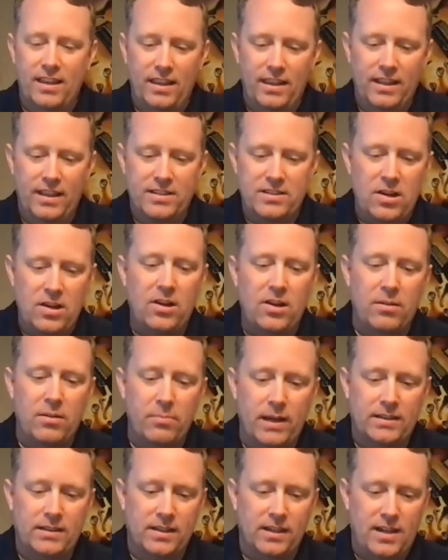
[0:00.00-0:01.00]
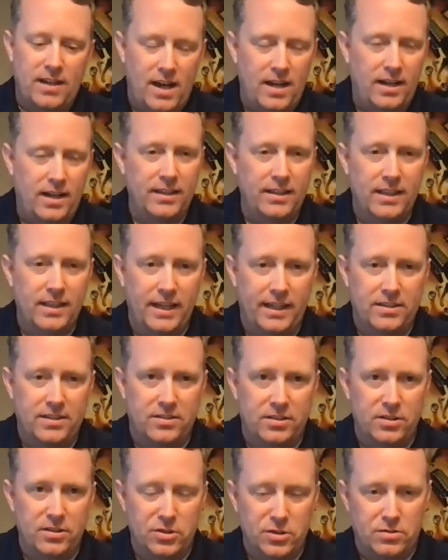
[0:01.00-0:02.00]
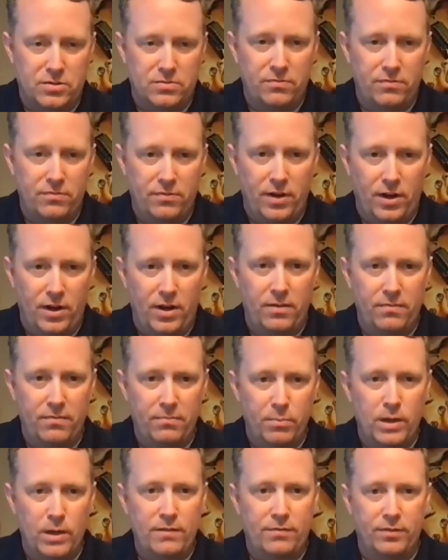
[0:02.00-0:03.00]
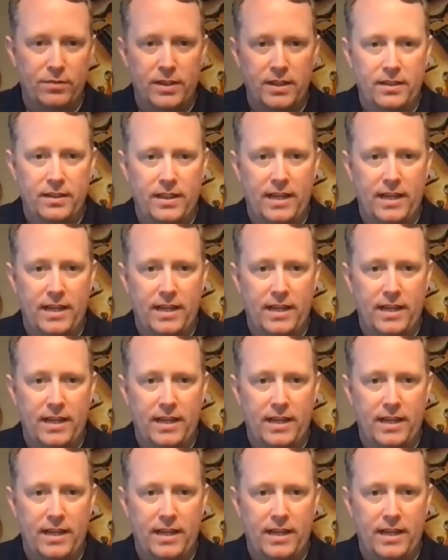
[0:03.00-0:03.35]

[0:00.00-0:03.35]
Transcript: let's talk about the Connolly legacy just very briefly.